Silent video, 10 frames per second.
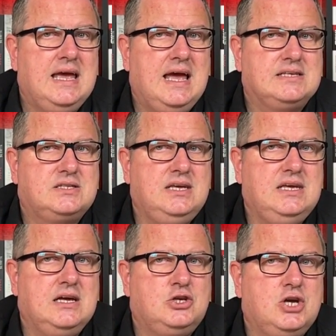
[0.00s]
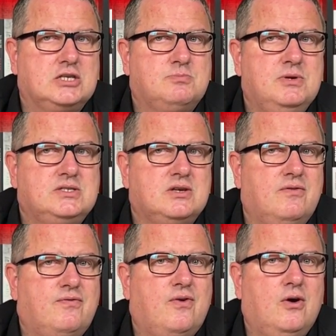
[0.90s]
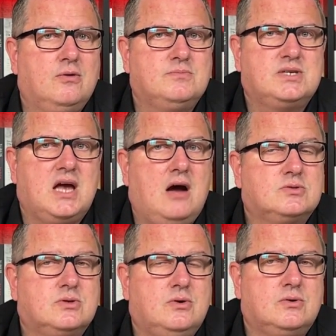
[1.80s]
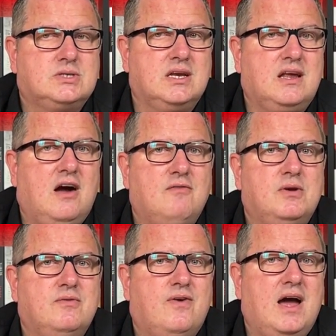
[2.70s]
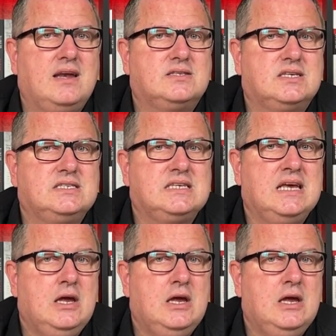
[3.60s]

as the adjustments of firms, households and government finances